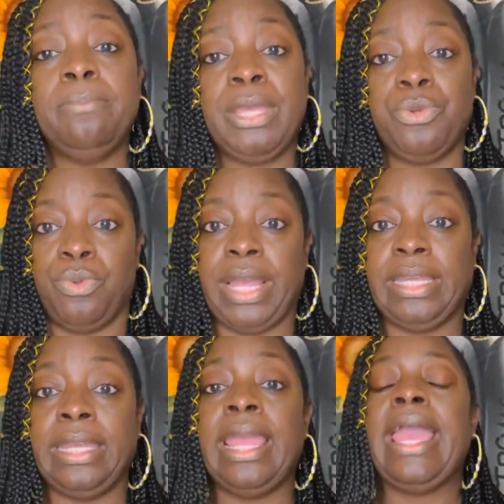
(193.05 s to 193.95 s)
be
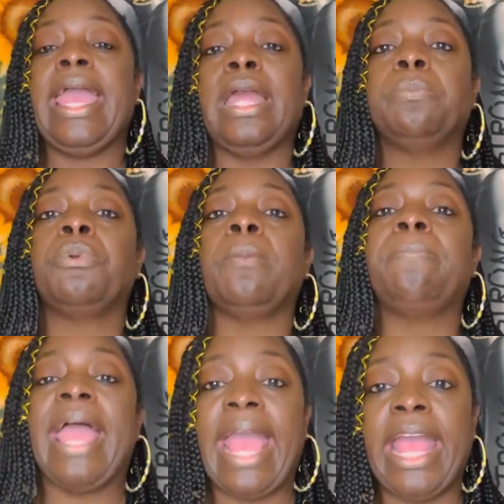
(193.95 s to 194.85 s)
ready and
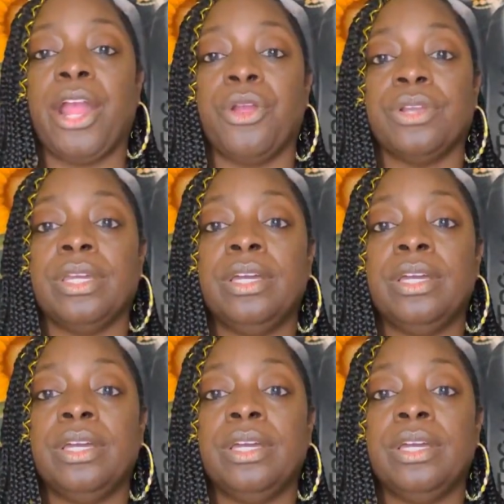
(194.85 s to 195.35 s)
prepared